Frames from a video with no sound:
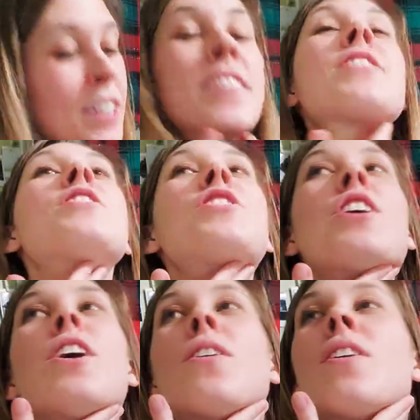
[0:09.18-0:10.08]

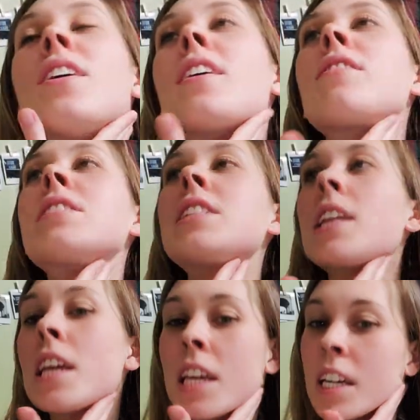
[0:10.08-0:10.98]
So, I was
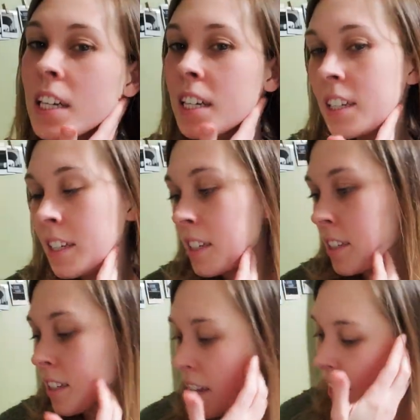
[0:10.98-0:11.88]
sitting here
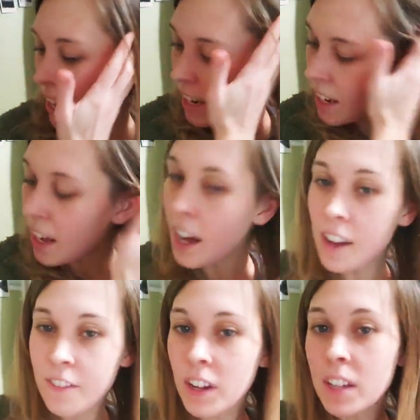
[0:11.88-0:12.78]
and I
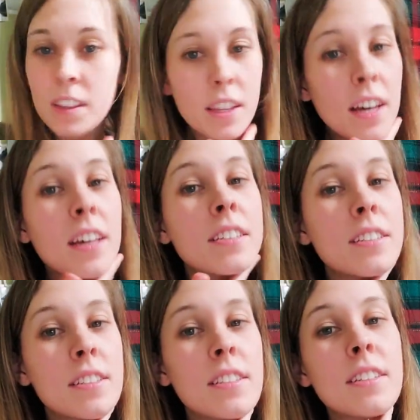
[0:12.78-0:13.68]
felt
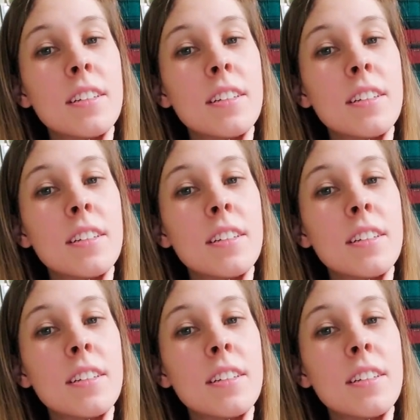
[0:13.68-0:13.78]
this,